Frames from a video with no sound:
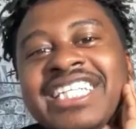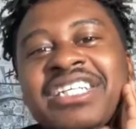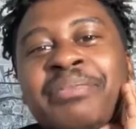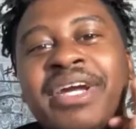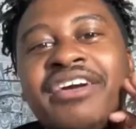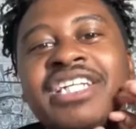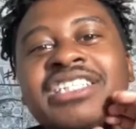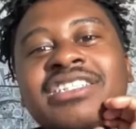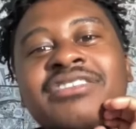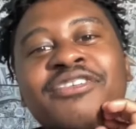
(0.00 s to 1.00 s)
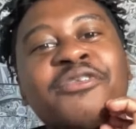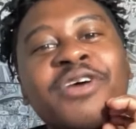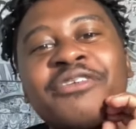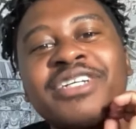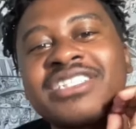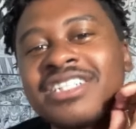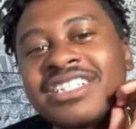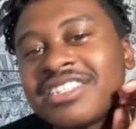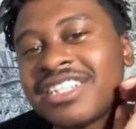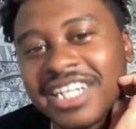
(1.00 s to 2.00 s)
guest appearance for one reason?
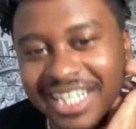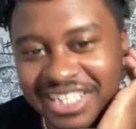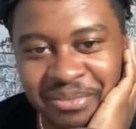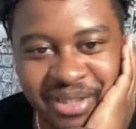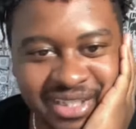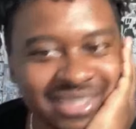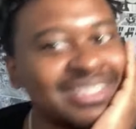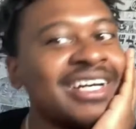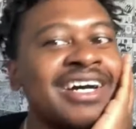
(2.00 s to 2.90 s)
A guest appearance.